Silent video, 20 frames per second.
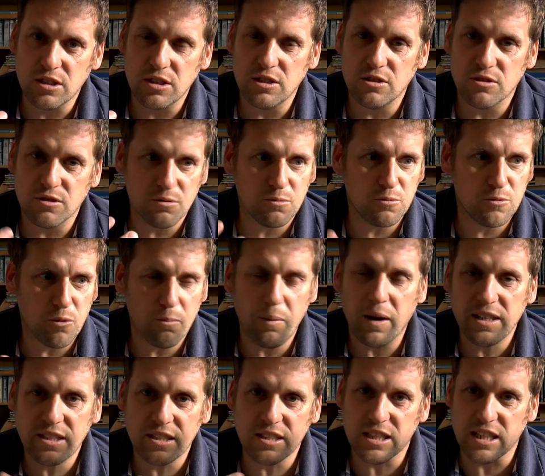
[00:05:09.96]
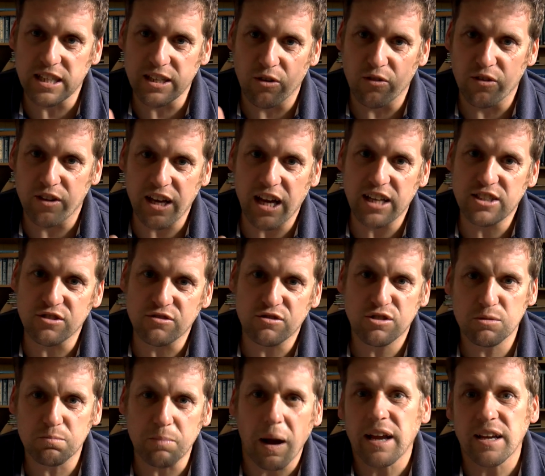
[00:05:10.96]
You're basically on the edge of
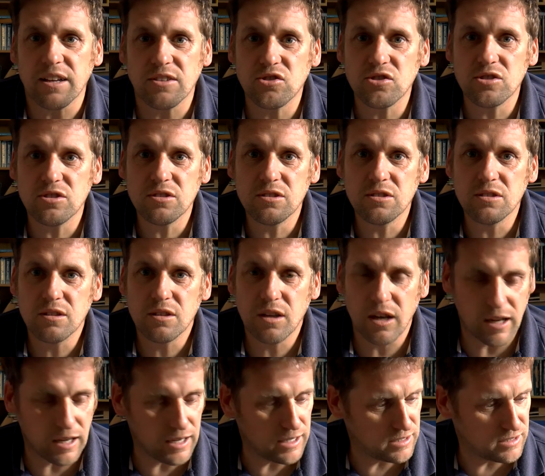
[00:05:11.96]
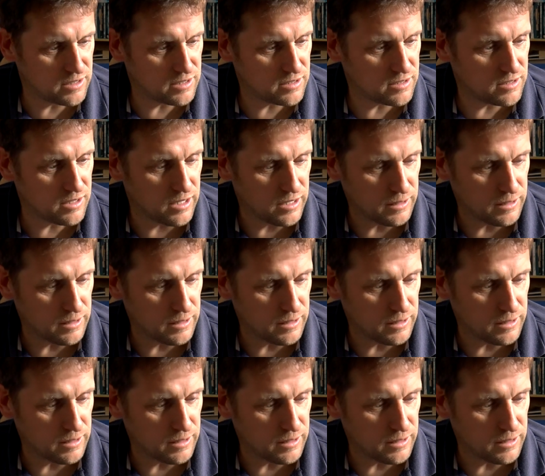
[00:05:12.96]
space, and